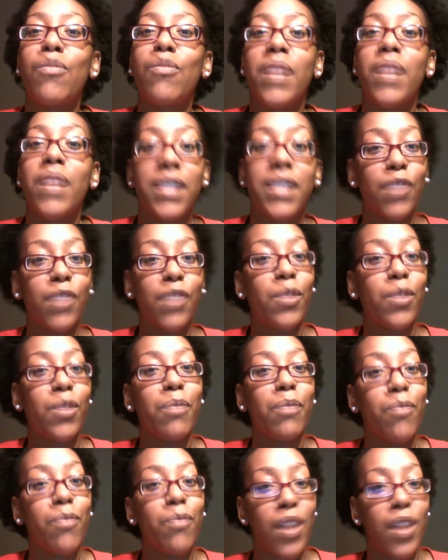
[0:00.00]
And I see it when I'm
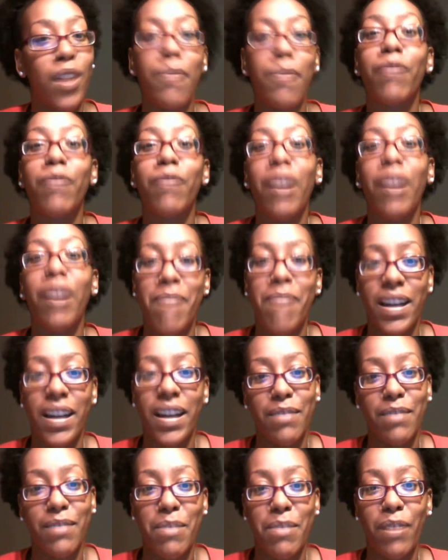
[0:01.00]
coming right back
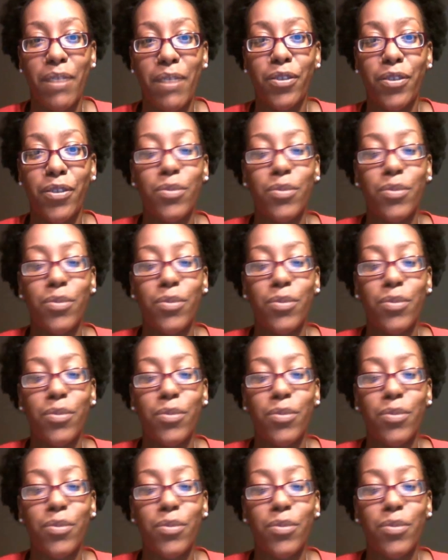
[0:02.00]
into my room.